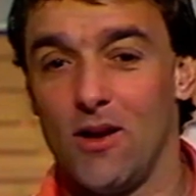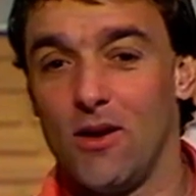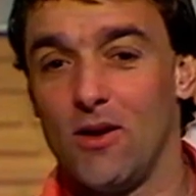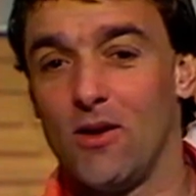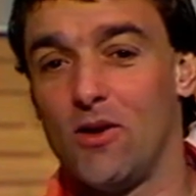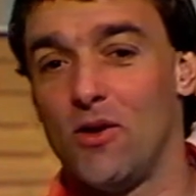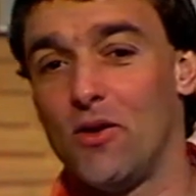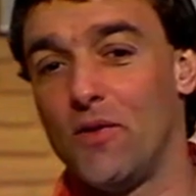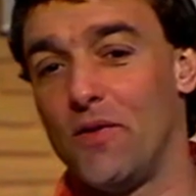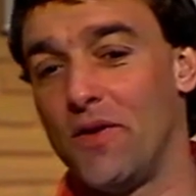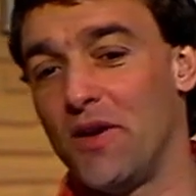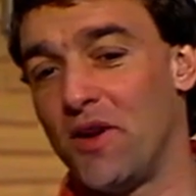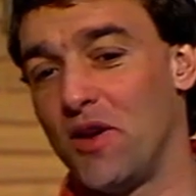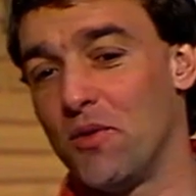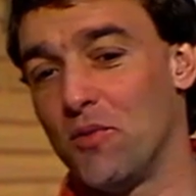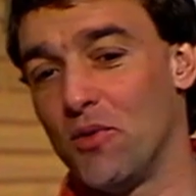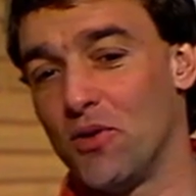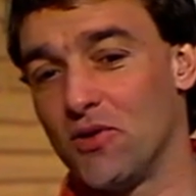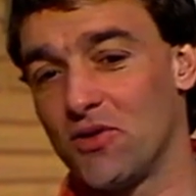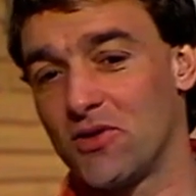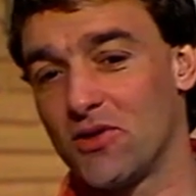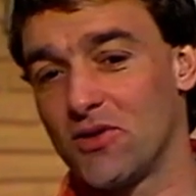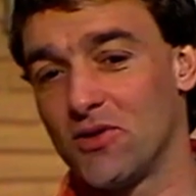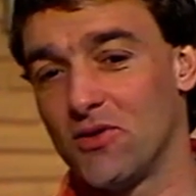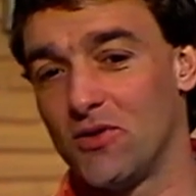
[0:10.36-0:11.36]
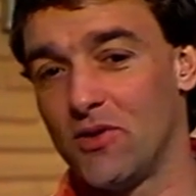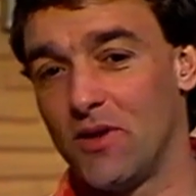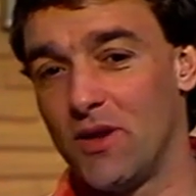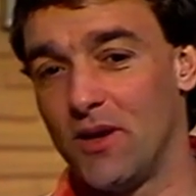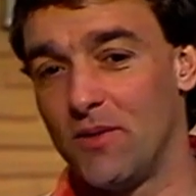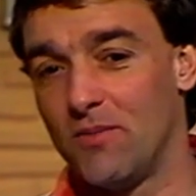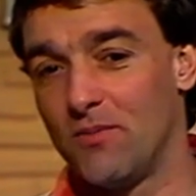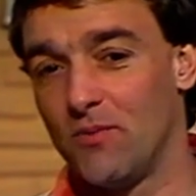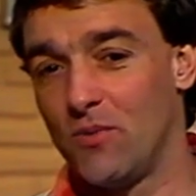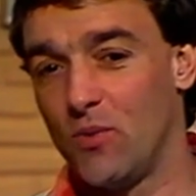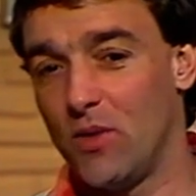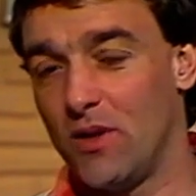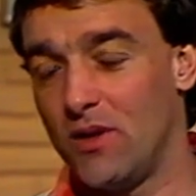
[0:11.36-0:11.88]
Oh, very much so.
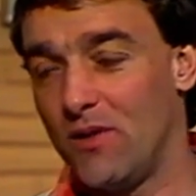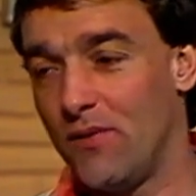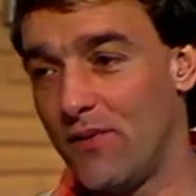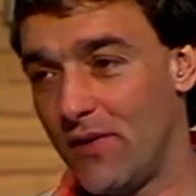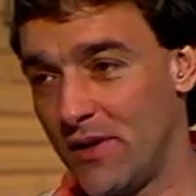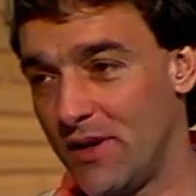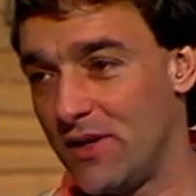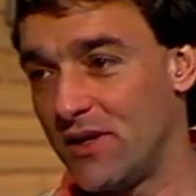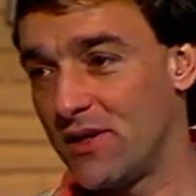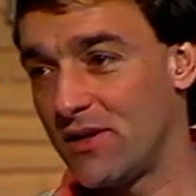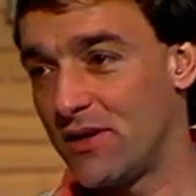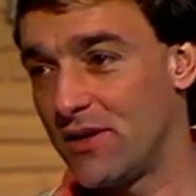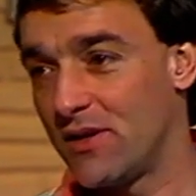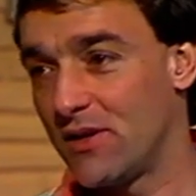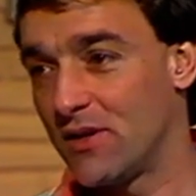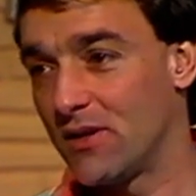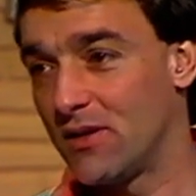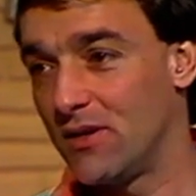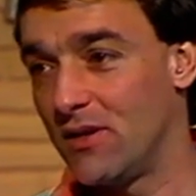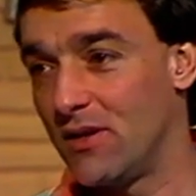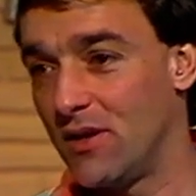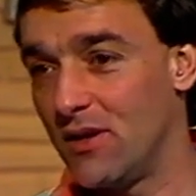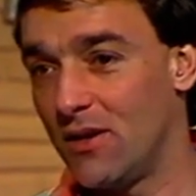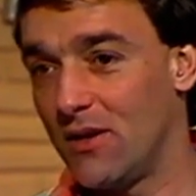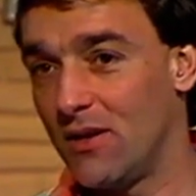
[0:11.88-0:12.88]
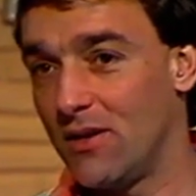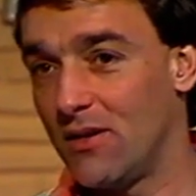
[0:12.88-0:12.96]
When you finish third,